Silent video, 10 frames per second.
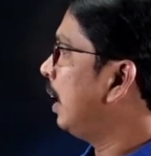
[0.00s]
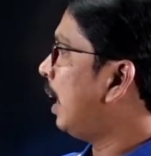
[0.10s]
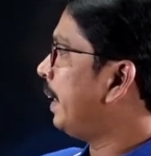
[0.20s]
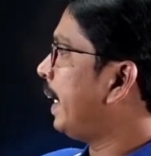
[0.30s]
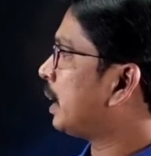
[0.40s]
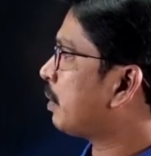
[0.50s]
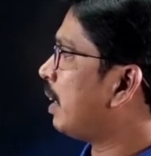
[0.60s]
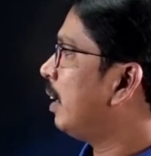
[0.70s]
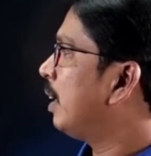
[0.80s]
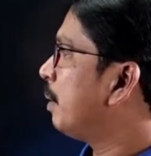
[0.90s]
And next
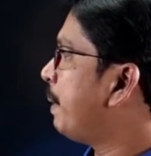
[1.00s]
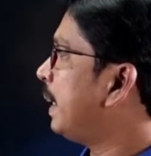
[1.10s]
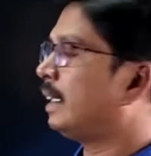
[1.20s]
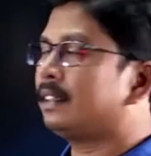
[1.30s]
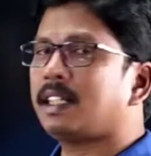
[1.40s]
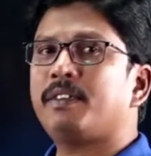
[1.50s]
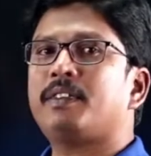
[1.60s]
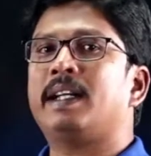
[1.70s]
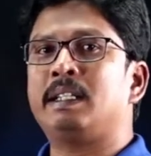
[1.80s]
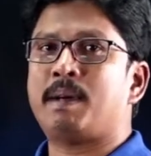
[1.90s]
one, basics of
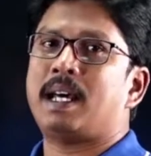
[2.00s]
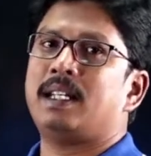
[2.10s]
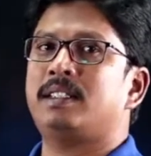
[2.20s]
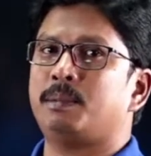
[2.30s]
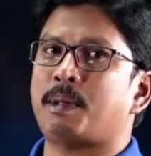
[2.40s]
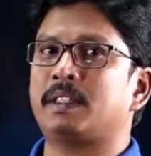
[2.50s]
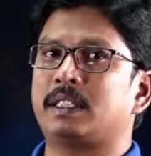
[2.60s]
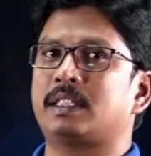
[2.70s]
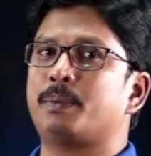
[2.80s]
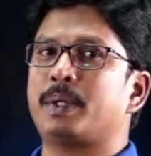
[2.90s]
unbalanced power
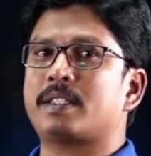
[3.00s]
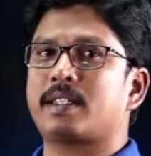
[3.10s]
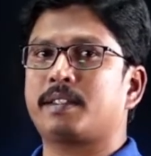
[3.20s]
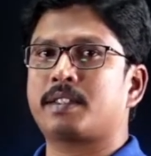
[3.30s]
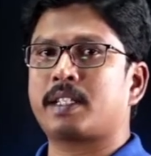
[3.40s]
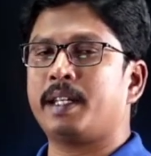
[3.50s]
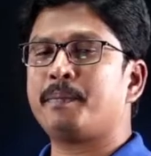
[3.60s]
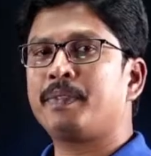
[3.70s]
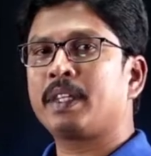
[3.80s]
system we are studying.